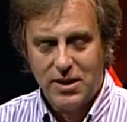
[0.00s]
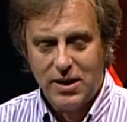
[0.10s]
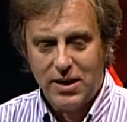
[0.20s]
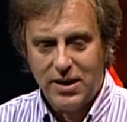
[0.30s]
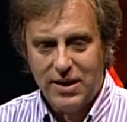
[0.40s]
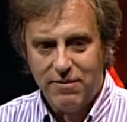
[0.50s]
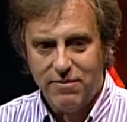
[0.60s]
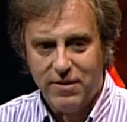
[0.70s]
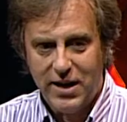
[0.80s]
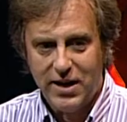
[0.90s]

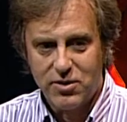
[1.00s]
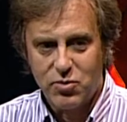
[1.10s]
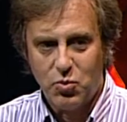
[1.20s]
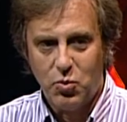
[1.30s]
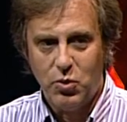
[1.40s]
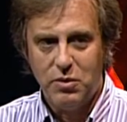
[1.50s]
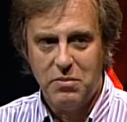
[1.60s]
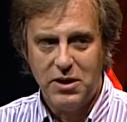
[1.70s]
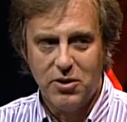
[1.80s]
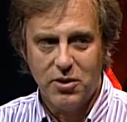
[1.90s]
event would
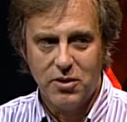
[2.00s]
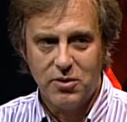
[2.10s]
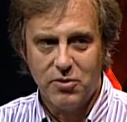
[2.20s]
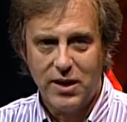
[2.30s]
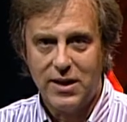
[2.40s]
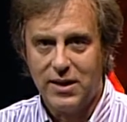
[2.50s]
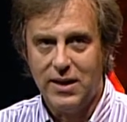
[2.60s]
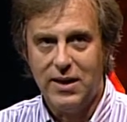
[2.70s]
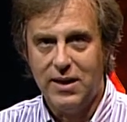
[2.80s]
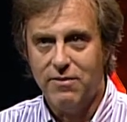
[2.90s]
be hurt
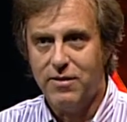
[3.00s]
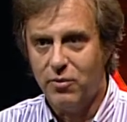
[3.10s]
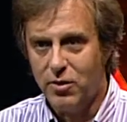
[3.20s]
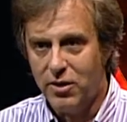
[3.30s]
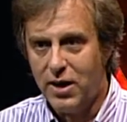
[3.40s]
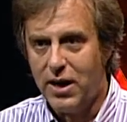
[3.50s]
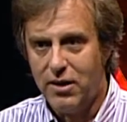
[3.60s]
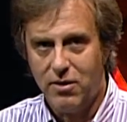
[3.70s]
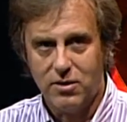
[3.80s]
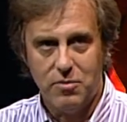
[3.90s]
greatly if it were not
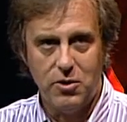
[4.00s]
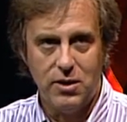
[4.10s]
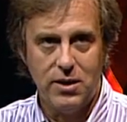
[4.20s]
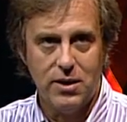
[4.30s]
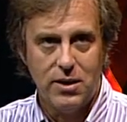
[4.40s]
on Community